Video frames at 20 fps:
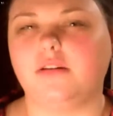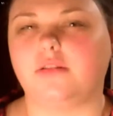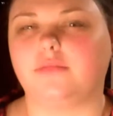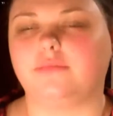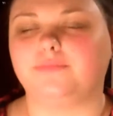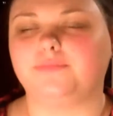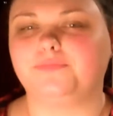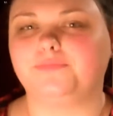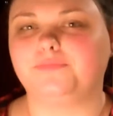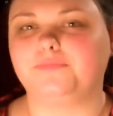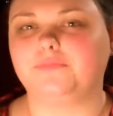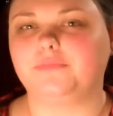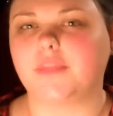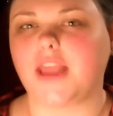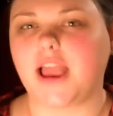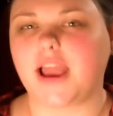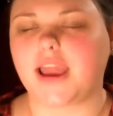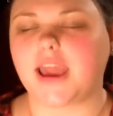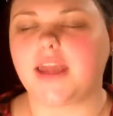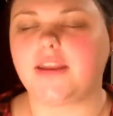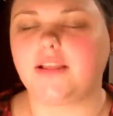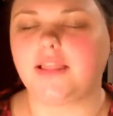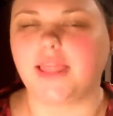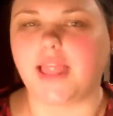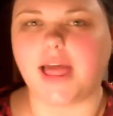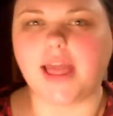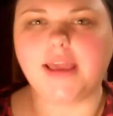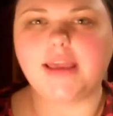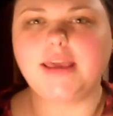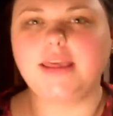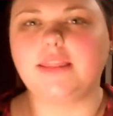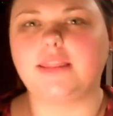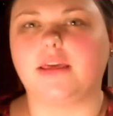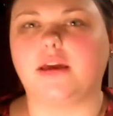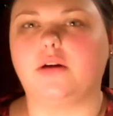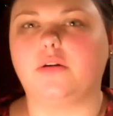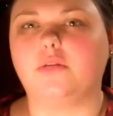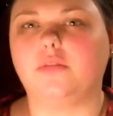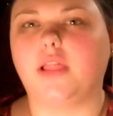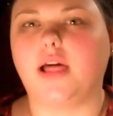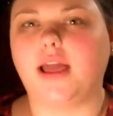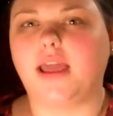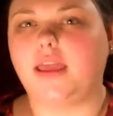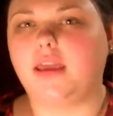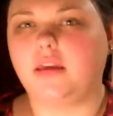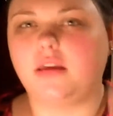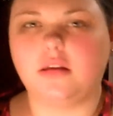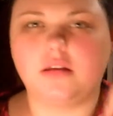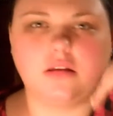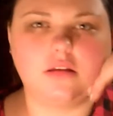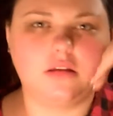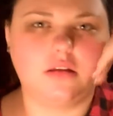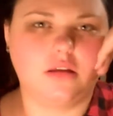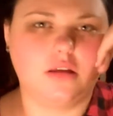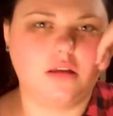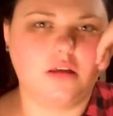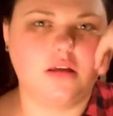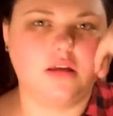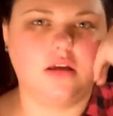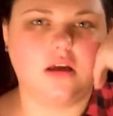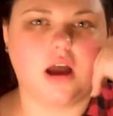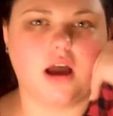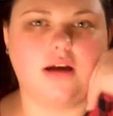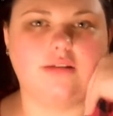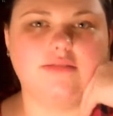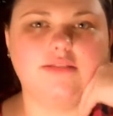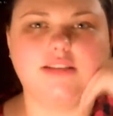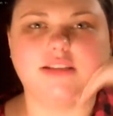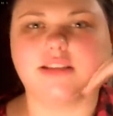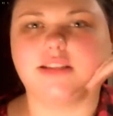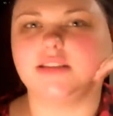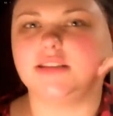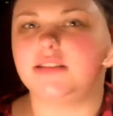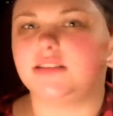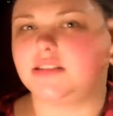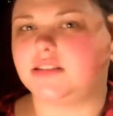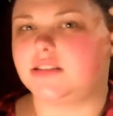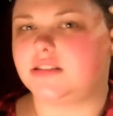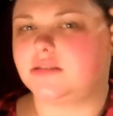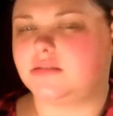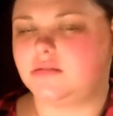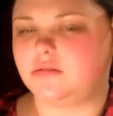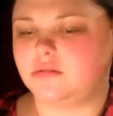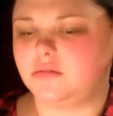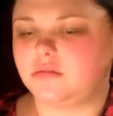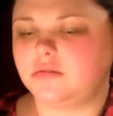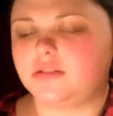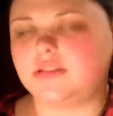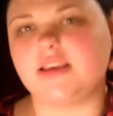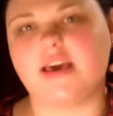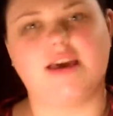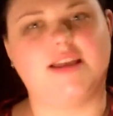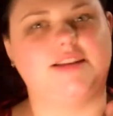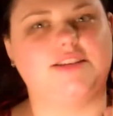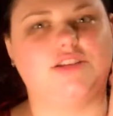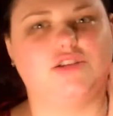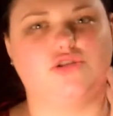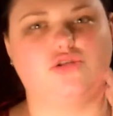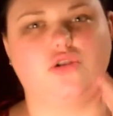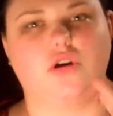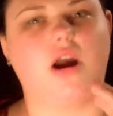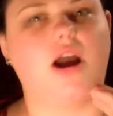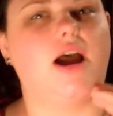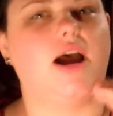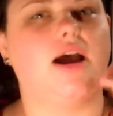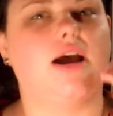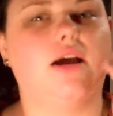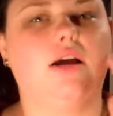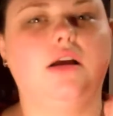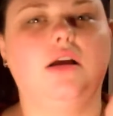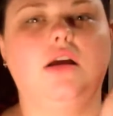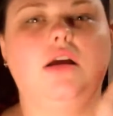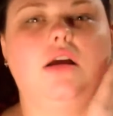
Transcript: know. I kind of like it though. Like, obviously this is, side is dry.